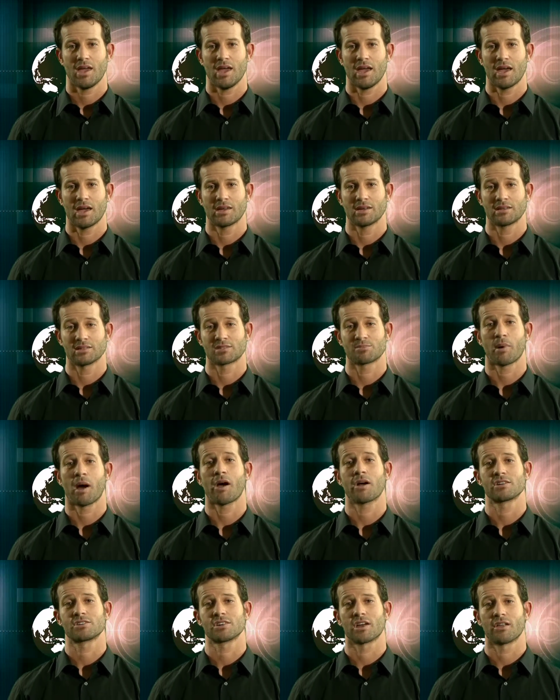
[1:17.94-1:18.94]
and
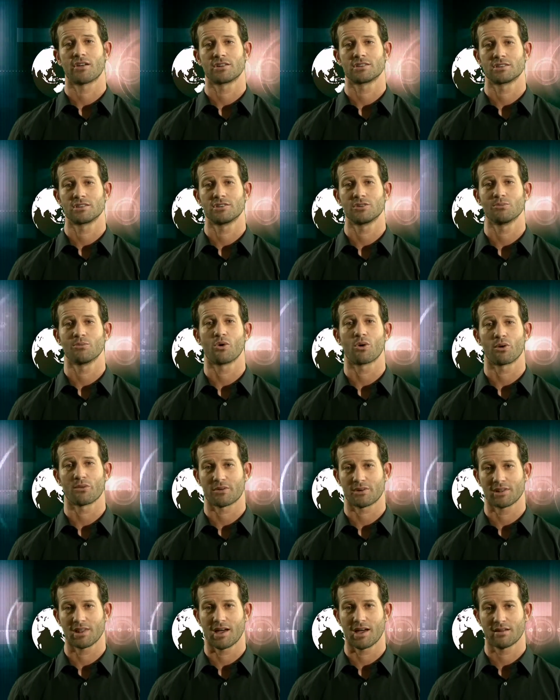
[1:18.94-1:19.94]
inspire each other to do more
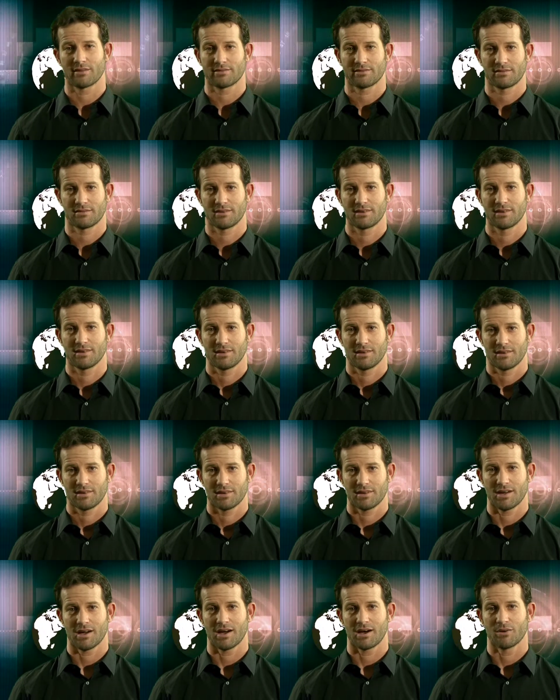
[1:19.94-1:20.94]
with your life.
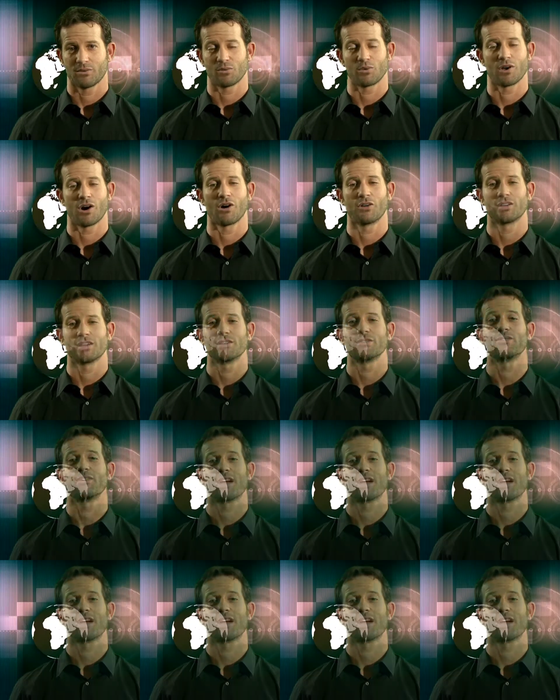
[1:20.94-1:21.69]
We all need